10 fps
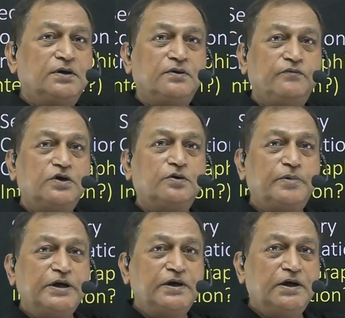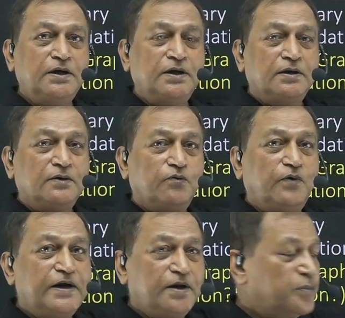we are obtaining
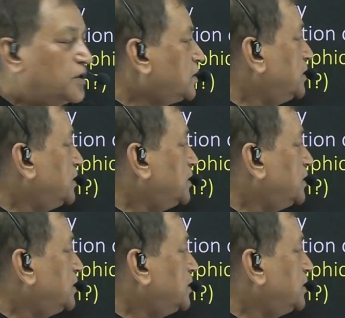YT plot.